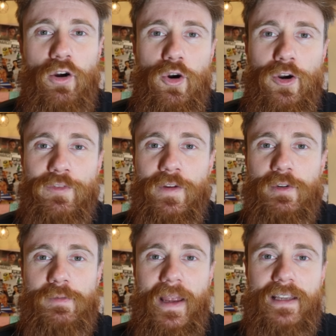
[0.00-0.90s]
or if it
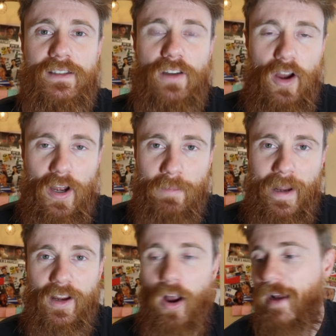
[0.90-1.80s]
was based on
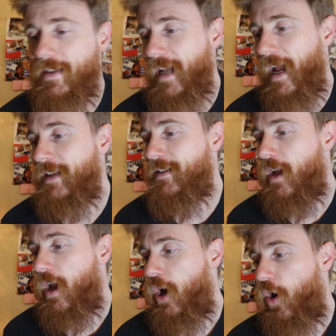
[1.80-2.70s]
my content,